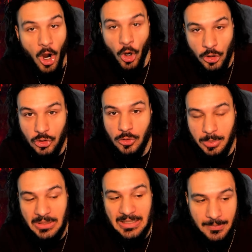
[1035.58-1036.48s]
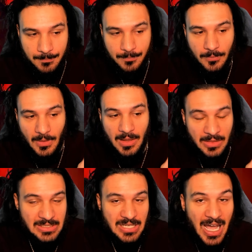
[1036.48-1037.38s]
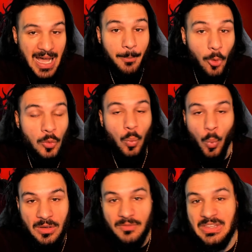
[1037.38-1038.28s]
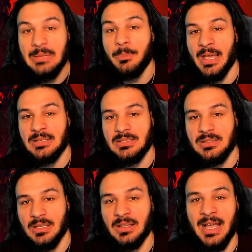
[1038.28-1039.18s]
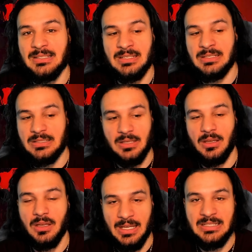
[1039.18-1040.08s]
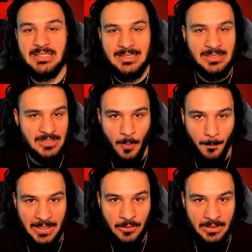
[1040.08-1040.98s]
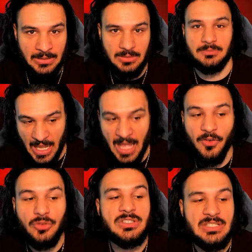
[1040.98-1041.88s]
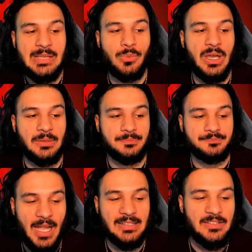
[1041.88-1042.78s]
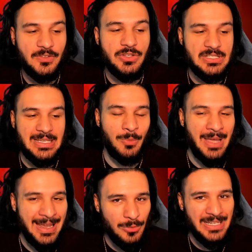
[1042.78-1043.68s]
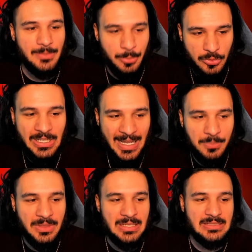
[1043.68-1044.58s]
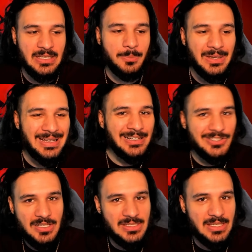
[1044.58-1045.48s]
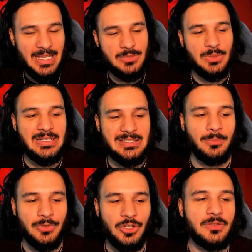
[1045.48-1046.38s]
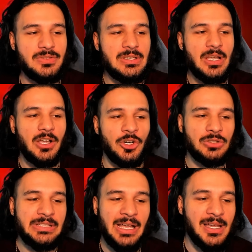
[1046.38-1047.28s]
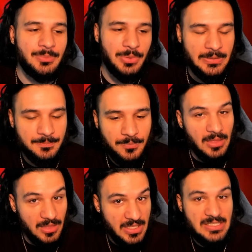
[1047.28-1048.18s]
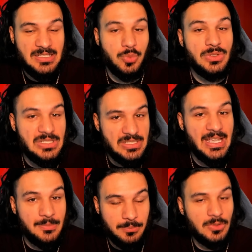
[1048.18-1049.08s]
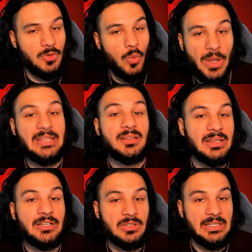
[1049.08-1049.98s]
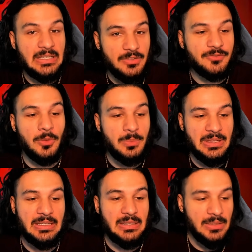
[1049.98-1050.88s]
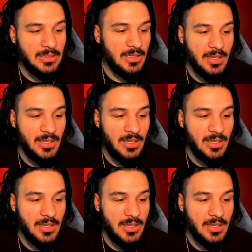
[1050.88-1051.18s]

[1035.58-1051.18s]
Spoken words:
arguably the top or one of the best classes in Season 2, period. I felt the same way. I did feel the same way. I don't like to pre-hype things up just in case we get some nerfs early on, but this was said quite clearly from the